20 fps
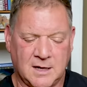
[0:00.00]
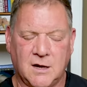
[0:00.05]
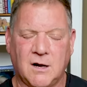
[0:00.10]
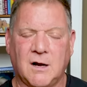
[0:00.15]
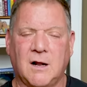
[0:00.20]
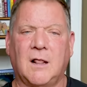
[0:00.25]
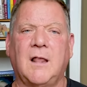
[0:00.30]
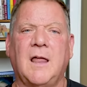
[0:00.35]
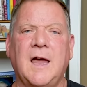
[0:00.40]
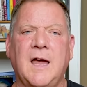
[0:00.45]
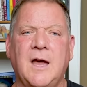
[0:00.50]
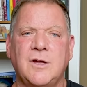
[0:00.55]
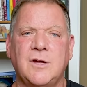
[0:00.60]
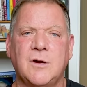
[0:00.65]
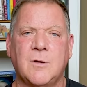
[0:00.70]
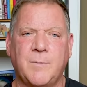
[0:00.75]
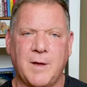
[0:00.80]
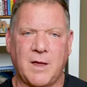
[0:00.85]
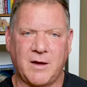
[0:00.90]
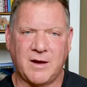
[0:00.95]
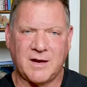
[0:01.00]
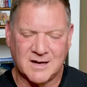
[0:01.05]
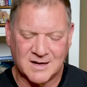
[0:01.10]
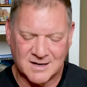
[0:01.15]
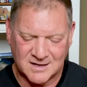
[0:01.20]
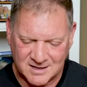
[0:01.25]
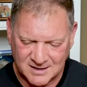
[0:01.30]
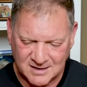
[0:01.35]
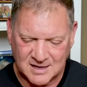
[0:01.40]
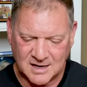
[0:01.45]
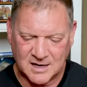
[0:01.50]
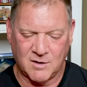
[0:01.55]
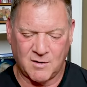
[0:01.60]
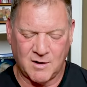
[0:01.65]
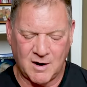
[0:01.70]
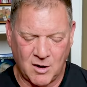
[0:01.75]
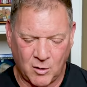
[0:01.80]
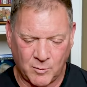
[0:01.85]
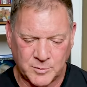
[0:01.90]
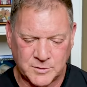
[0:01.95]
You're going to lay on your belly, you're going to stick
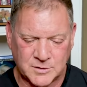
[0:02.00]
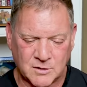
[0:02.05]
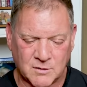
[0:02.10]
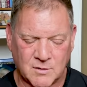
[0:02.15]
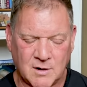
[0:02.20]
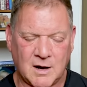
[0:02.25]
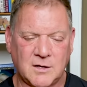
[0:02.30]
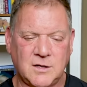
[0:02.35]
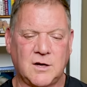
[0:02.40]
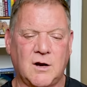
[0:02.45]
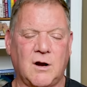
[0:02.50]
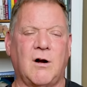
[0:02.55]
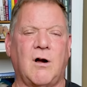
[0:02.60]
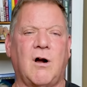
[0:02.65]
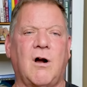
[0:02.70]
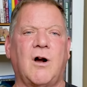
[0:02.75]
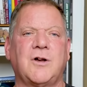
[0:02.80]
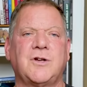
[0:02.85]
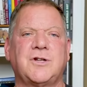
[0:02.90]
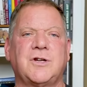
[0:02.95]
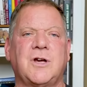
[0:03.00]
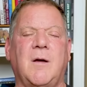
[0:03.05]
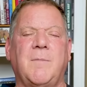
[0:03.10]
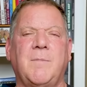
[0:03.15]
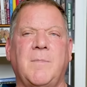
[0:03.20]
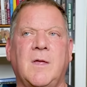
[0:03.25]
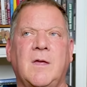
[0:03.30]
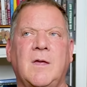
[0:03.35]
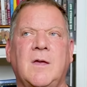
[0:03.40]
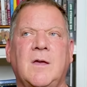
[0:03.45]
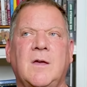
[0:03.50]
your elbows in the ground, you're going to arch up.